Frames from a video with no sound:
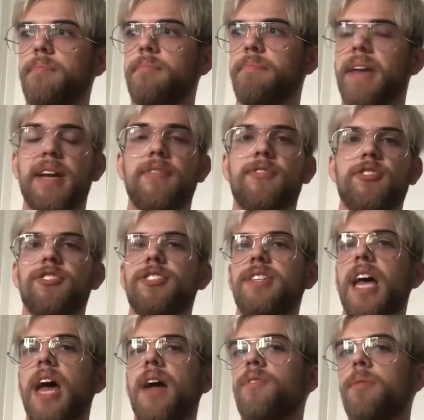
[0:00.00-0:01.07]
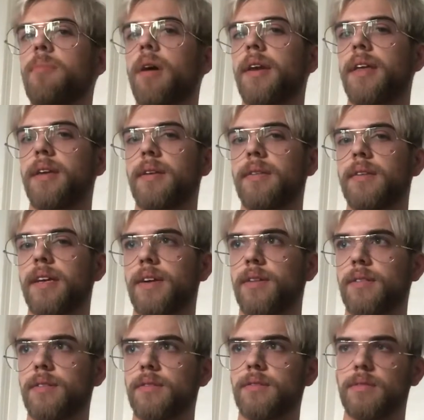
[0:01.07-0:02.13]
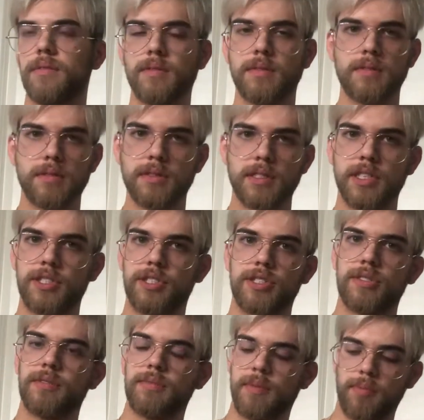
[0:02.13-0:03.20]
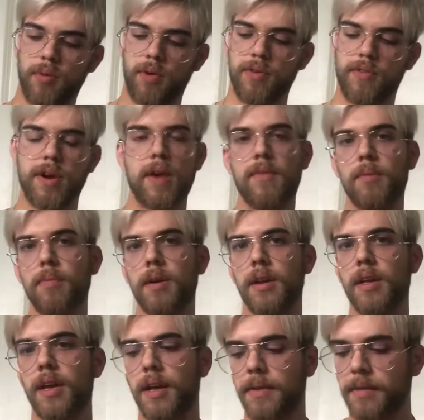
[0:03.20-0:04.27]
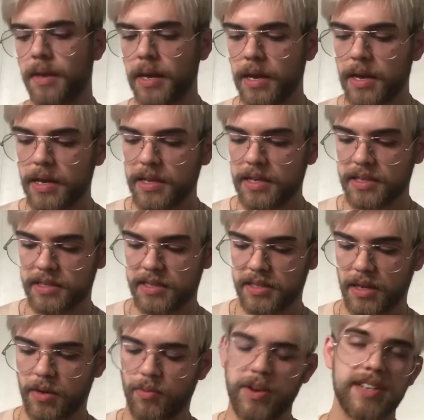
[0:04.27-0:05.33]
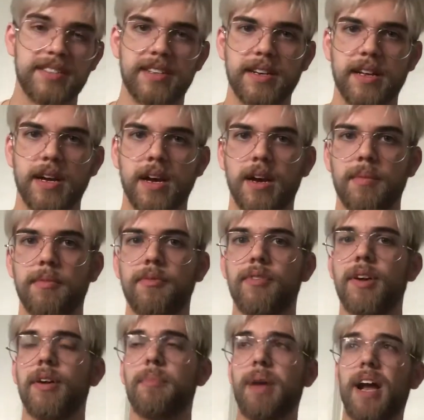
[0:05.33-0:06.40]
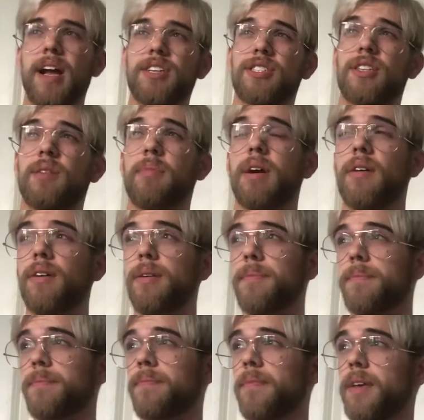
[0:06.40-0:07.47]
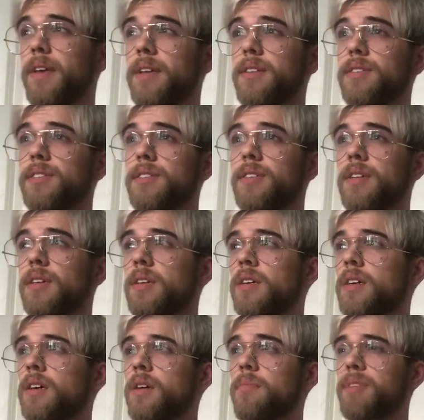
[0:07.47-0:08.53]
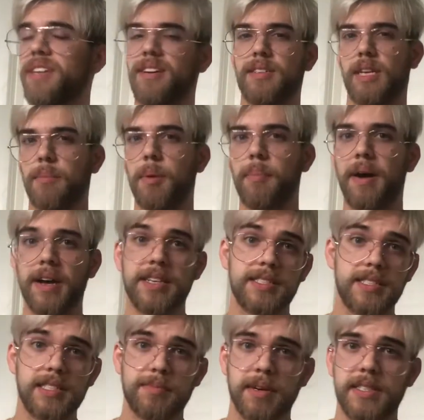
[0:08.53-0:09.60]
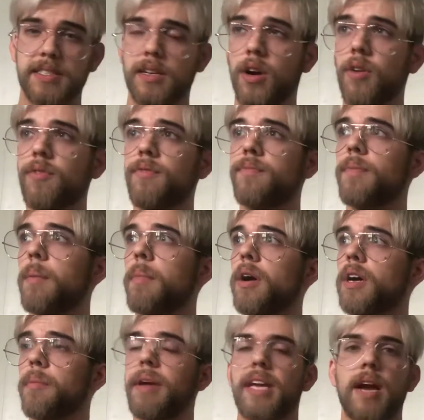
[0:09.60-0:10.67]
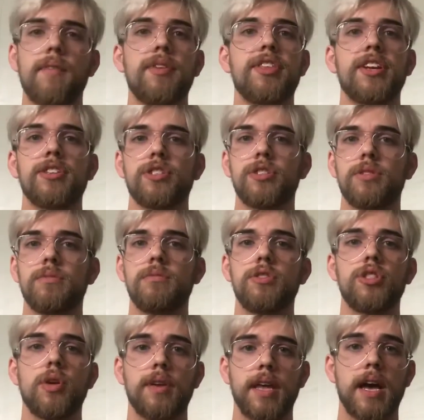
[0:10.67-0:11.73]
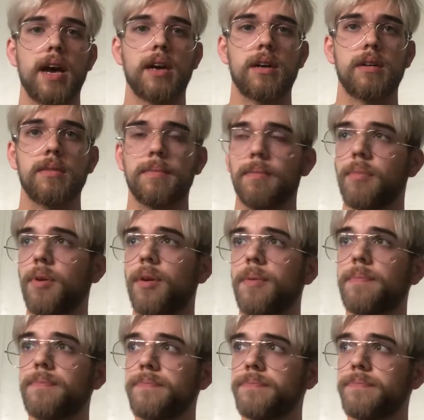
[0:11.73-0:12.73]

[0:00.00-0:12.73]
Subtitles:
big for just everybody. Like, it's just important for everybody. And a reason I'm very passionate about it is because I'm a Pisces myself. I'm not gonna make everything just zodiac, but